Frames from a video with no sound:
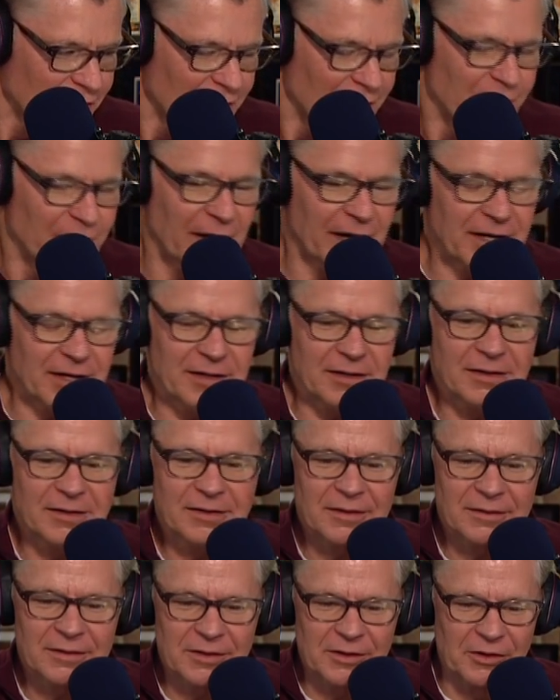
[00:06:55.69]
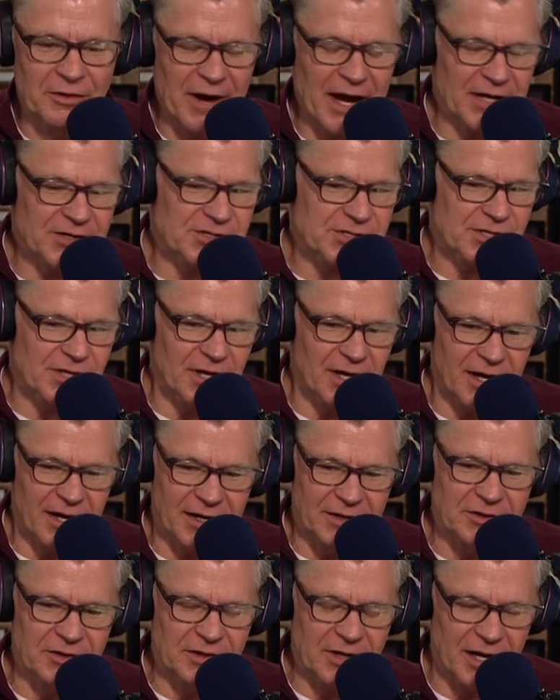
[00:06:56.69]
Buddy, congrats uh,
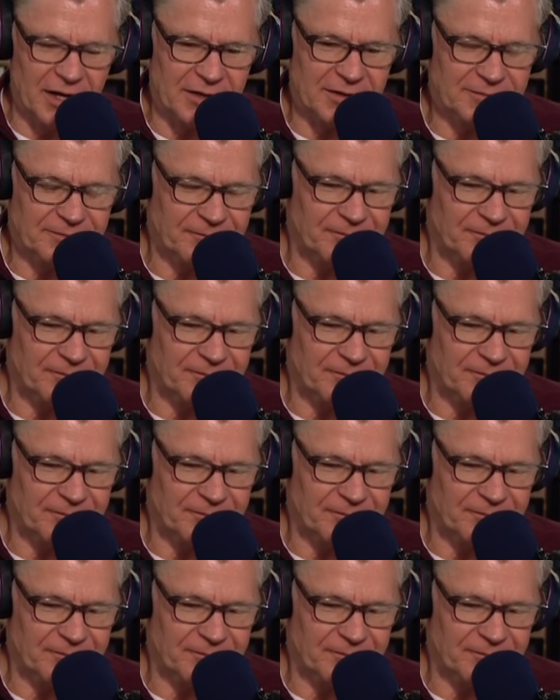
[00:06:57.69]
and good luck.